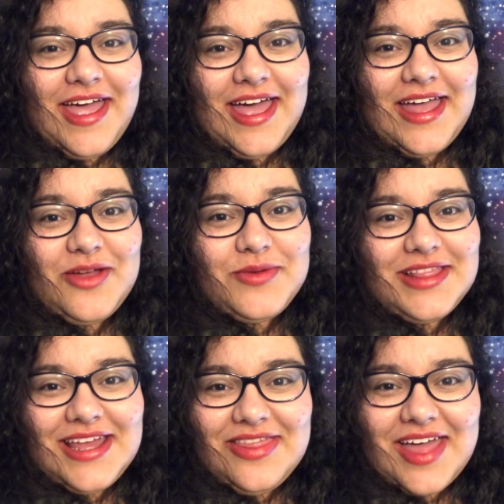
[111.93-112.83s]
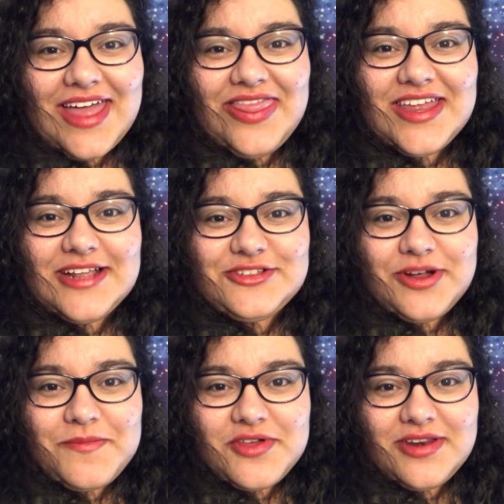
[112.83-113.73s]
I will link that in the
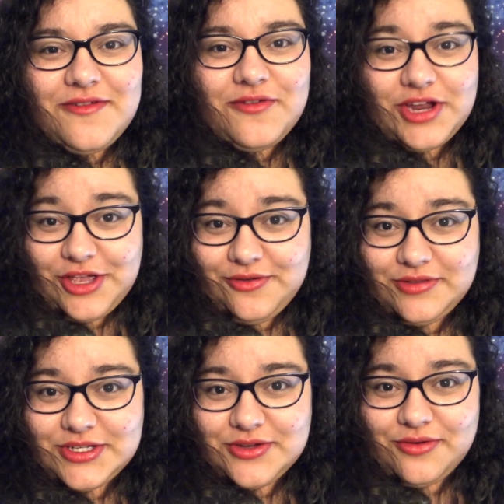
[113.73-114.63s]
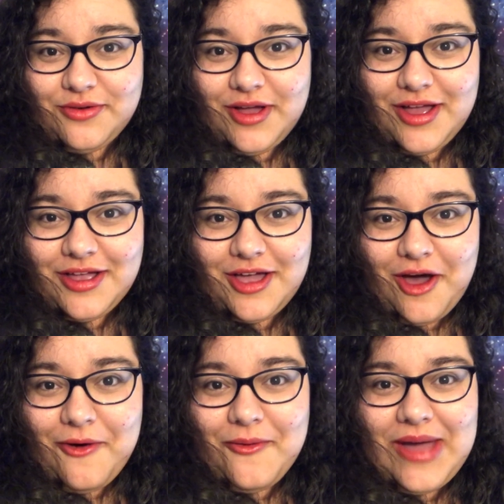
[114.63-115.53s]
description for you to
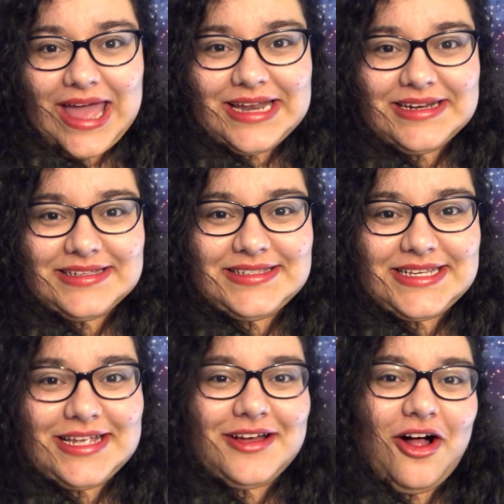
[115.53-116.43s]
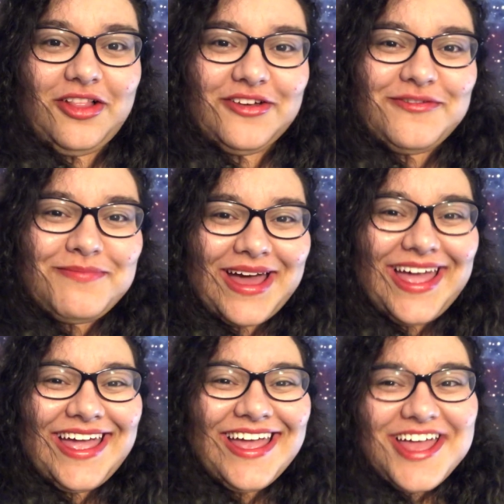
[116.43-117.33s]
go and see all of
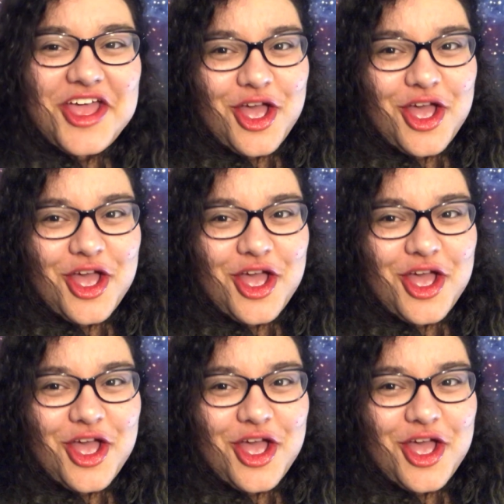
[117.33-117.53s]
my